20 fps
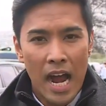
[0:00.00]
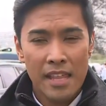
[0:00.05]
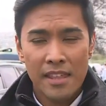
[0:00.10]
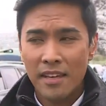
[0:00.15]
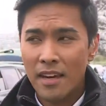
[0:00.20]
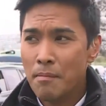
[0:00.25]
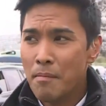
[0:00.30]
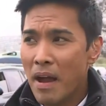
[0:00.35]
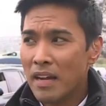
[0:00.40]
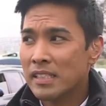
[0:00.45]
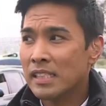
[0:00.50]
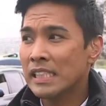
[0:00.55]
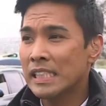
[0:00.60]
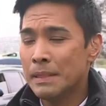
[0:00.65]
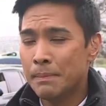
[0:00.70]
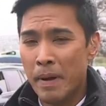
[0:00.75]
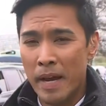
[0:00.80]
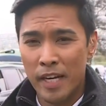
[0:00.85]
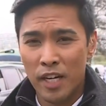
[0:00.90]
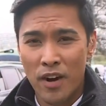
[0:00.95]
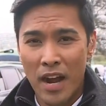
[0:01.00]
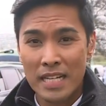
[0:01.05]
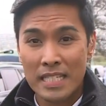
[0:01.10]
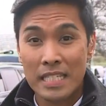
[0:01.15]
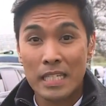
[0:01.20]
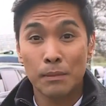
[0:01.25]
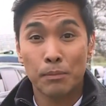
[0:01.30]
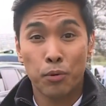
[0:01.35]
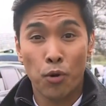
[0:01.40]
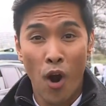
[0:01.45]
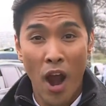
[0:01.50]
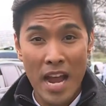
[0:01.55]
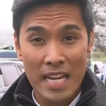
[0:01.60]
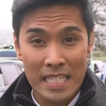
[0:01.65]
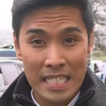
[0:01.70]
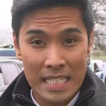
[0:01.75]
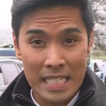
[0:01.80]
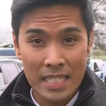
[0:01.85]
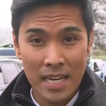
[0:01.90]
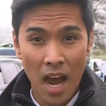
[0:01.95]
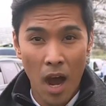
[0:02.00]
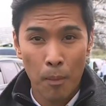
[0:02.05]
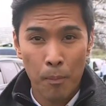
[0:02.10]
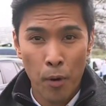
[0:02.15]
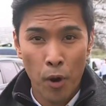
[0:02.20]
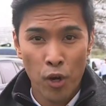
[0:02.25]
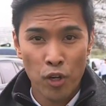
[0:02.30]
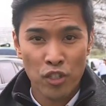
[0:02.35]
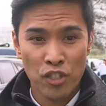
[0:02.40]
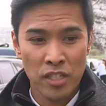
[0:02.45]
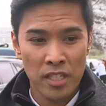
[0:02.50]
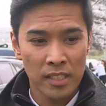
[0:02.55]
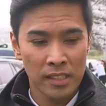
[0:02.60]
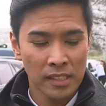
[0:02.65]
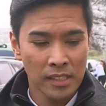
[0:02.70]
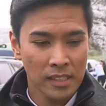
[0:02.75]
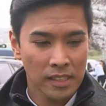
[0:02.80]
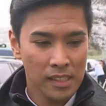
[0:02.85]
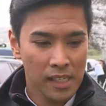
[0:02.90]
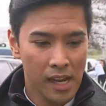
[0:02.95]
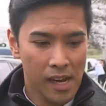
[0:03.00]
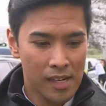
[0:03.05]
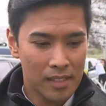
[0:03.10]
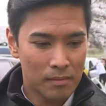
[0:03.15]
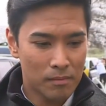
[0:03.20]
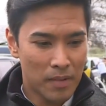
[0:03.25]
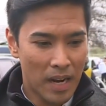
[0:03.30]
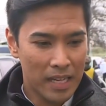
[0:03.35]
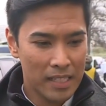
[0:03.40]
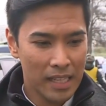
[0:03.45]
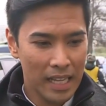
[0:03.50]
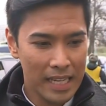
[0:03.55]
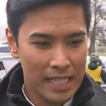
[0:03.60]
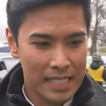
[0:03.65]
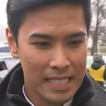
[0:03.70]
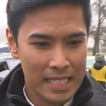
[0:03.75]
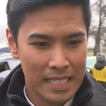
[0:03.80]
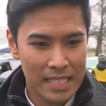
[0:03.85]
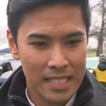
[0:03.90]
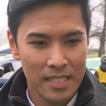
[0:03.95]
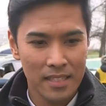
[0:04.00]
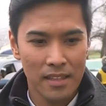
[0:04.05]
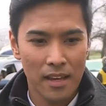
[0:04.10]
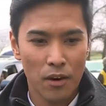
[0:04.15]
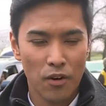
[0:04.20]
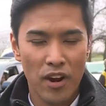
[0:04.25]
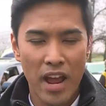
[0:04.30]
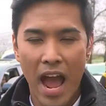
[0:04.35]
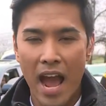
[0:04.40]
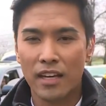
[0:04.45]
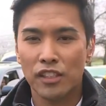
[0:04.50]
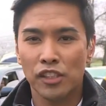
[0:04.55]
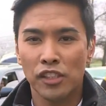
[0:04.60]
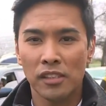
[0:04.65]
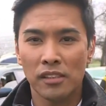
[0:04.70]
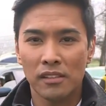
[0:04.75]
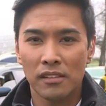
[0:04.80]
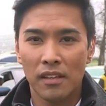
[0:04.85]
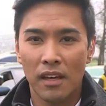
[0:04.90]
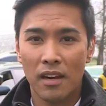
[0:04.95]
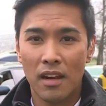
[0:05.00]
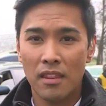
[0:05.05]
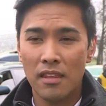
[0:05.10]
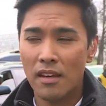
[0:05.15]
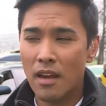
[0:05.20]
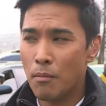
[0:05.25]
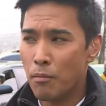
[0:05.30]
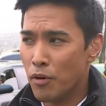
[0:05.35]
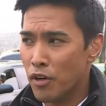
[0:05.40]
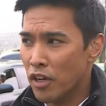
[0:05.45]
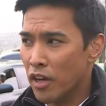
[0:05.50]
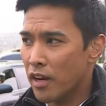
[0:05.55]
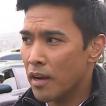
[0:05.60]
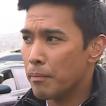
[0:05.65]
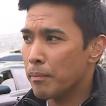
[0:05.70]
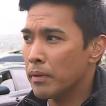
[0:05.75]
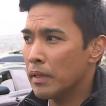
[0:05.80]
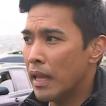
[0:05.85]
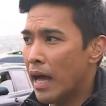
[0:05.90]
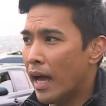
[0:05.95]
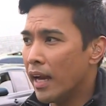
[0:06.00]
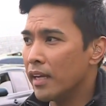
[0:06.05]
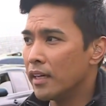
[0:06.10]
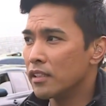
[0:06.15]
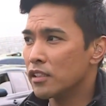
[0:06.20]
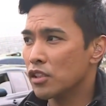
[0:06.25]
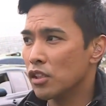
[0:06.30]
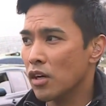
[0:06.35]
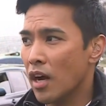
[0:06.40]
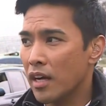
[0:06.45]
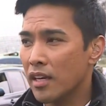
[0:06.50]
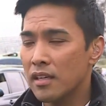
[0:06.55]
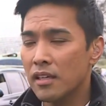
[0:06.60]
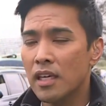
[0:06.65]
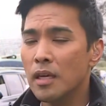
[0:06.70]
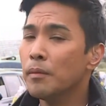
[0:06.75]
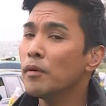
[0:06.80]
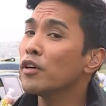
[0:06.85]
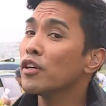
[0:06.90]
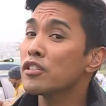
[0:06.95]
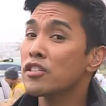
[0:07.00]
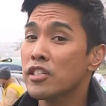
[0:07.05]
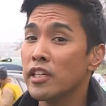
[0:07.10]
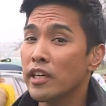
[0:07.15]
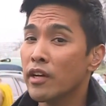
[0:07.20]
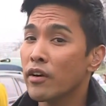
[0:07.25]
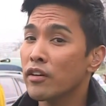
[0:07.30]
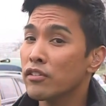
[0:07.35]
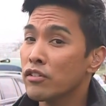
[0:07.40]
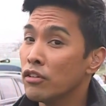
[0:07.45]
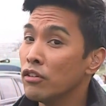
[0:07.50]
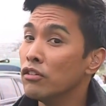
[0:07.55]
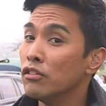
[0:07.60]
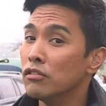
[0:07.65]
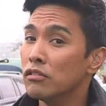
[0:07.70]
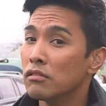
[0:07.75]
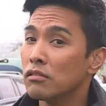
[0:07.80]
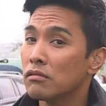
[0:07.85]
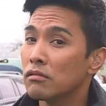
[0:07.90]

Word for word: I think I'm actually better at surprising a person. Um, I like to see their reaction, and I think I'm pretty good at planning, so I can keep a good secret too.